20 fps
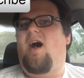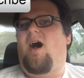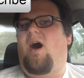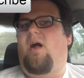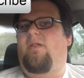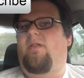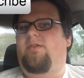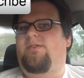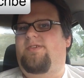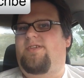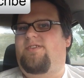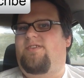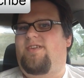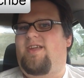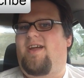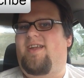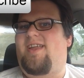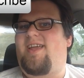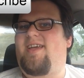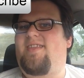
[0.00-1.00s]
All those links are
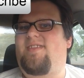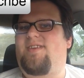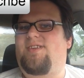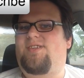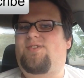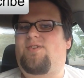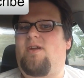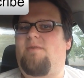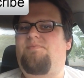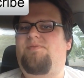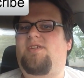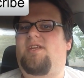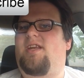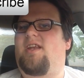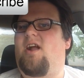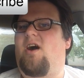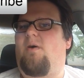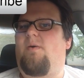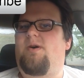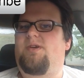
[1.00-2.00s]
down in the description.
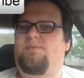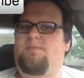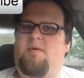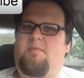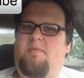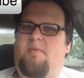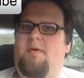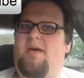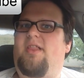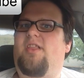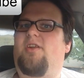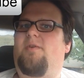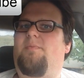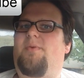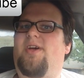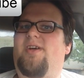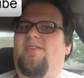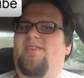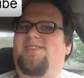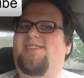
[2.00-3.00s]
And always remember my little
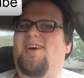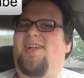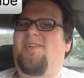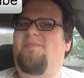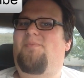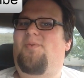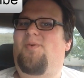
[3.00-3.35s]
piglets, Kollin